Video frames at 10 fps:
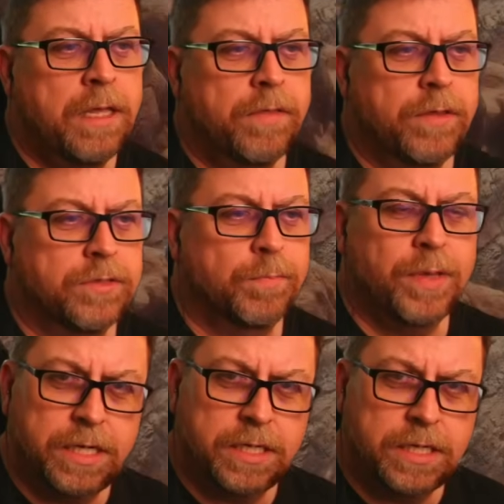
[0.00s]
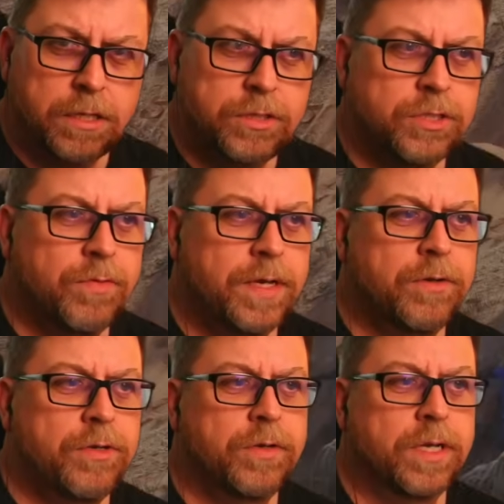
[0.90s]
there's a planetologist
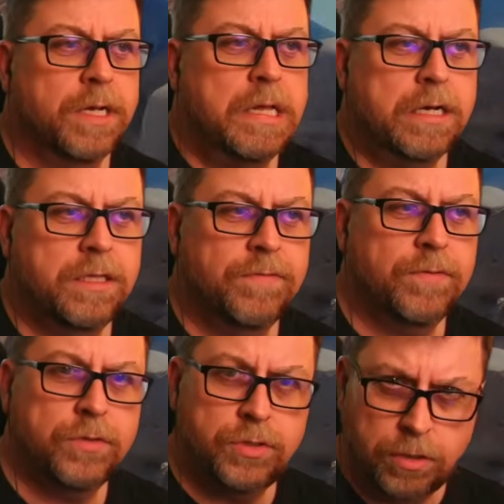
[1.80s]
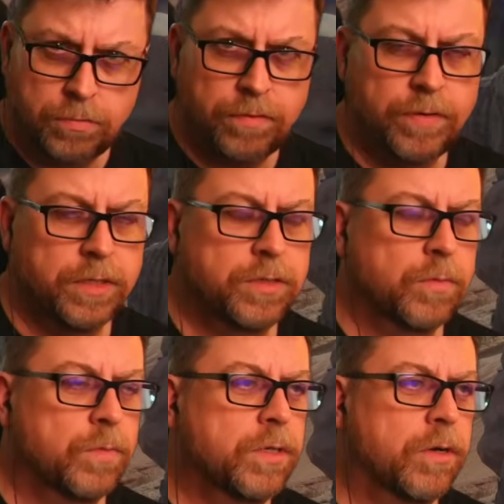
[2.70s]
trainer you can unlock in the first zone, the very
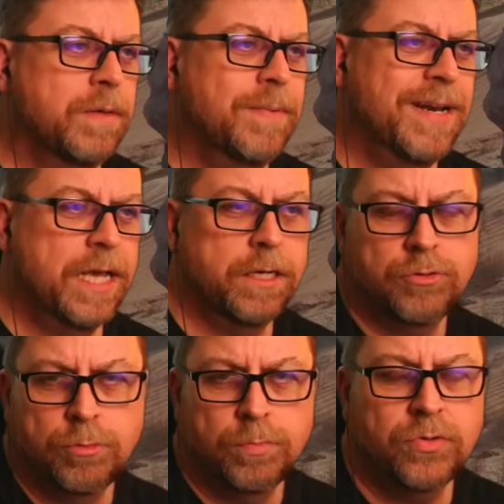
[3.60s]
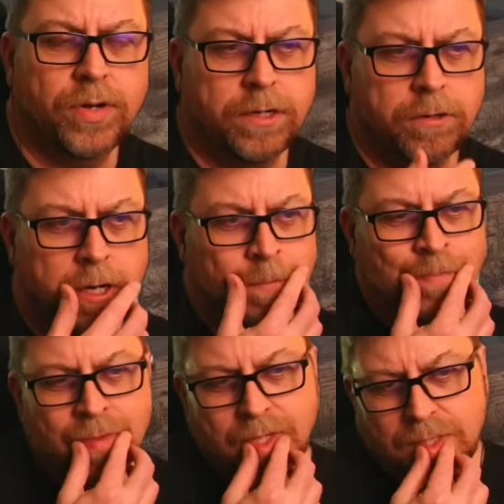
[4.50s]
zone we're talking about, and a trooper trainer.
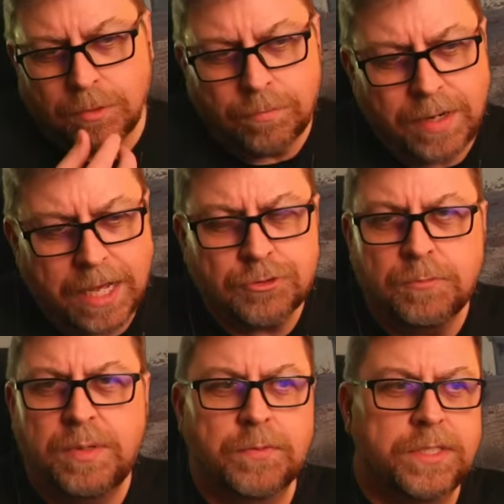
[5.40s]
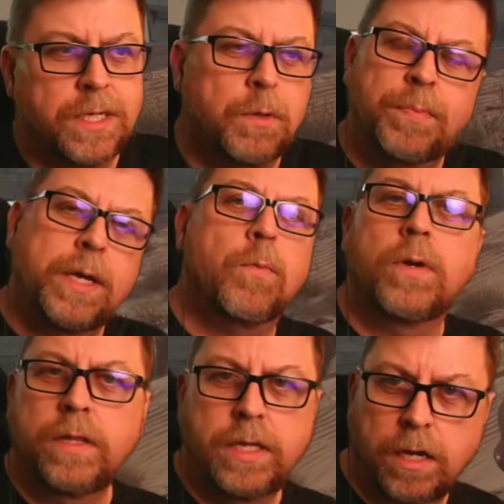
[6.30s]
So naturally people said, well, pick
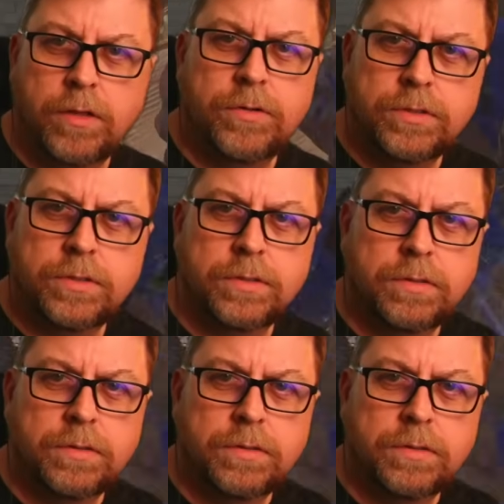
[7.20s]
one of the others,